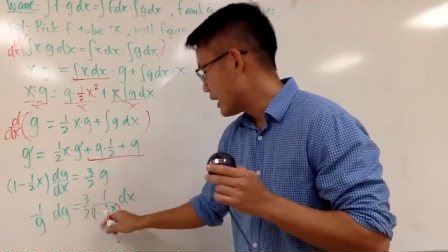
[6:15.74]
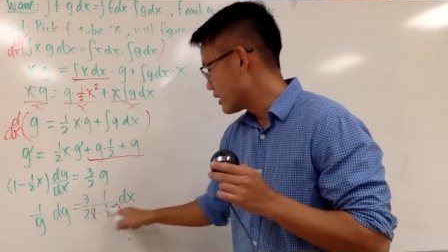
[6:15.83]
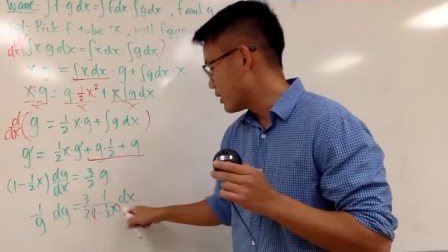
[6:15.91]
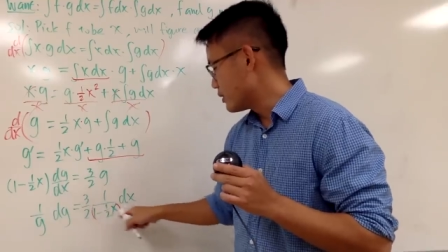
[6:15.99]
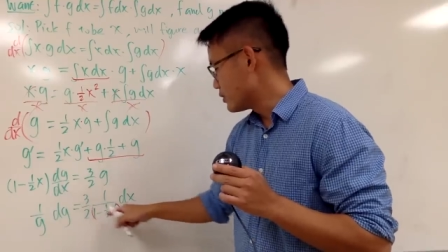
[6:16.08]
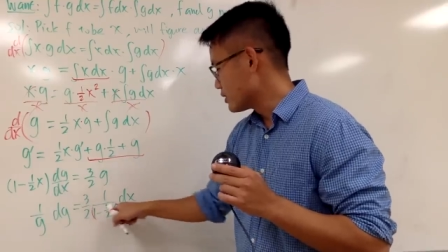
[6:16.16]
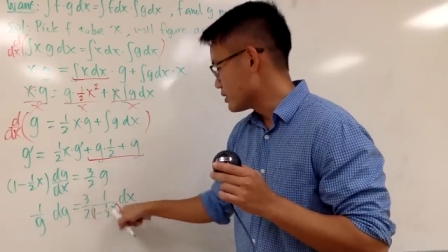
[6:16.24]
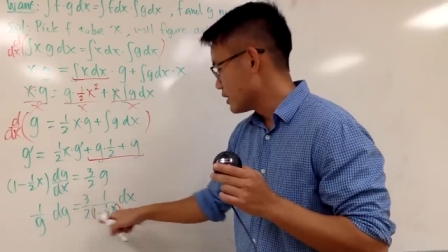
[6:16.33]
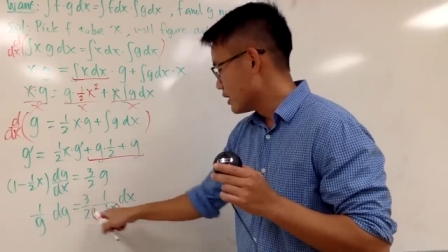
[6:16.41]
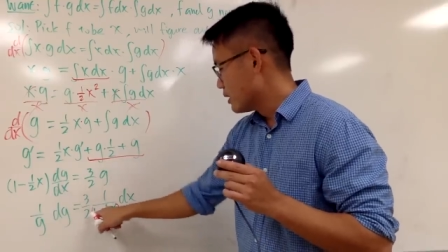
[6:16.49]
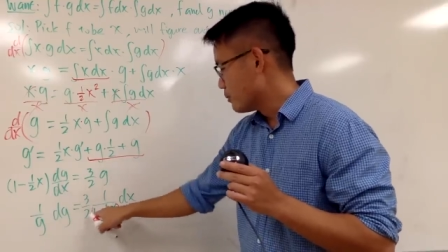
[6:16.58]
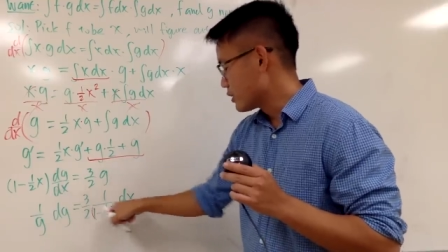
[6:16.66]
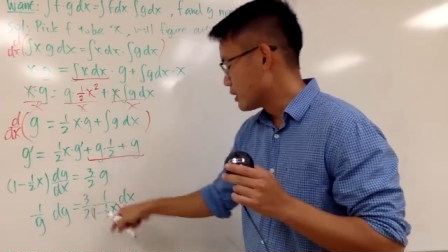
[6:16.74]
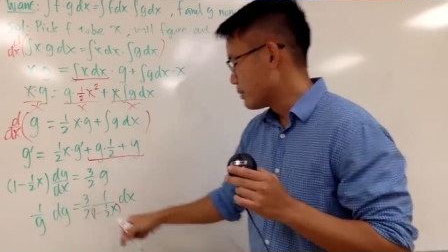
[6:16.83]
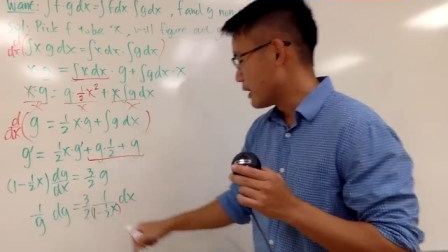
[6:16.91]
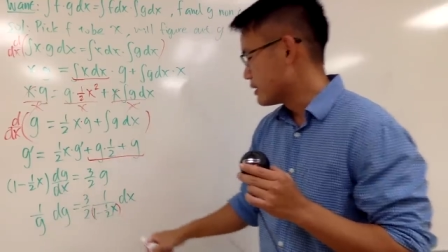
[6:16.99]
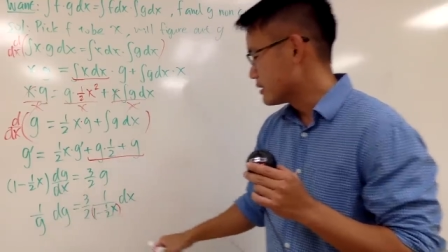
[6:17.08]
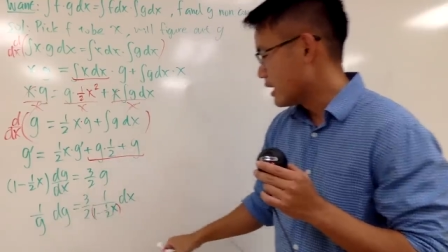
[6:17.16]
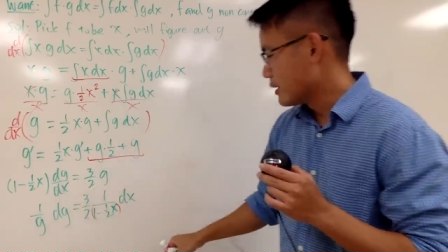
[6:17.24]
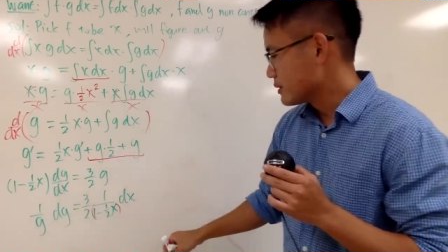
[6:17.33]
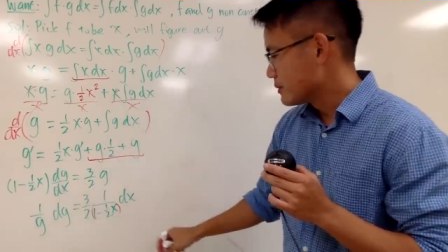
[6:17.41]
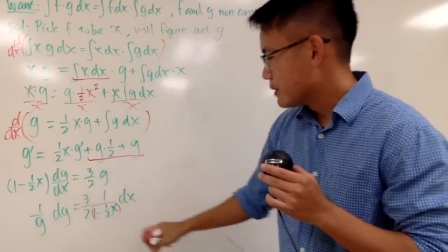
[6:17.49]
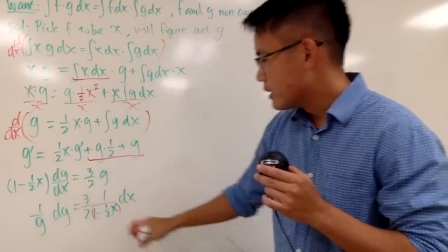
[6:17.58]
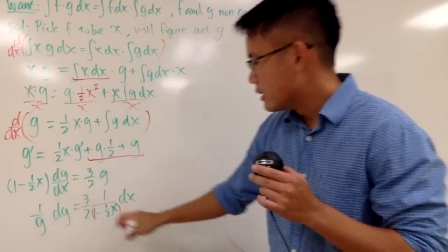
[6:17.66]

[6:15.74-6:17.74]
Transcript: I can just multiply this out.